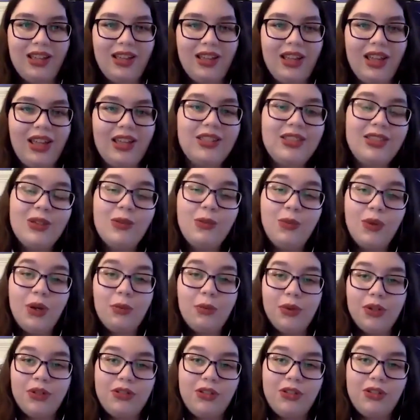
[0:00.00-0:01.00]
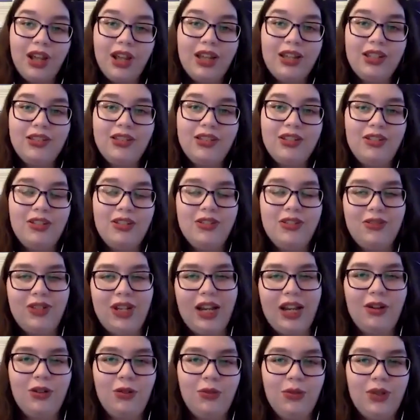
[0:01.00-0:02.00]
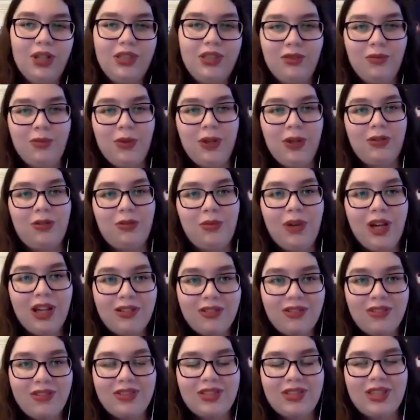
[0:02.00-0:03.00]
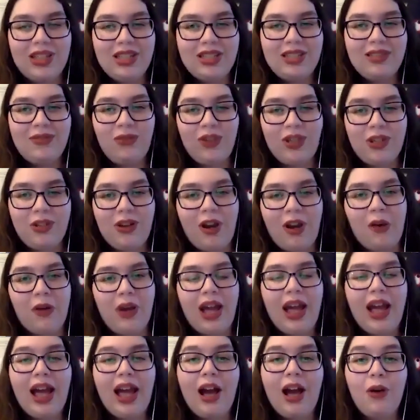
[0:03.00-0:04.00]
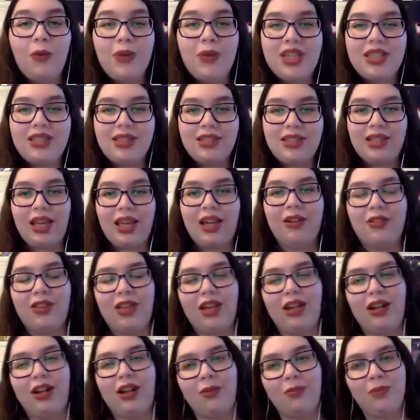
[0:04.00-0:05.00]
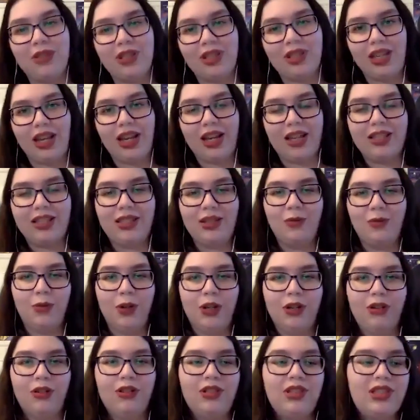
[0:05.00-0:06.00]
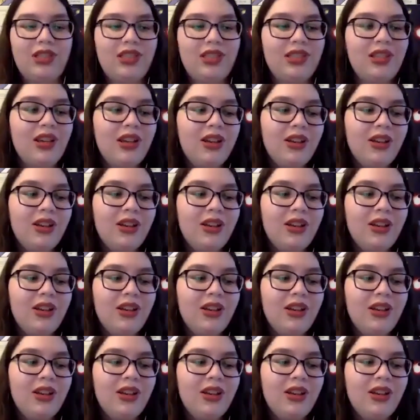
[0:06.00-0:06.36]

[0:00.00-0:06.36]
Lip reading: And so what we're trying to do now with numerical models is figure out how we scale that up to the icy worlds.